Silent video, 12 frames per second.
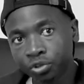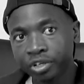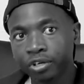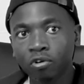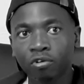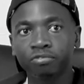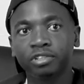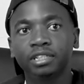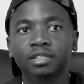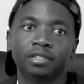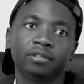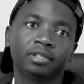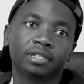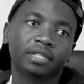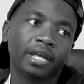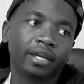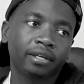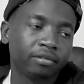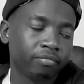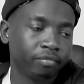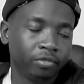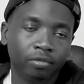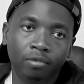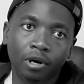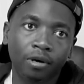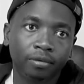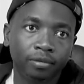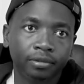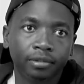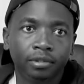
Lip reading: During COVID, it was like, wow.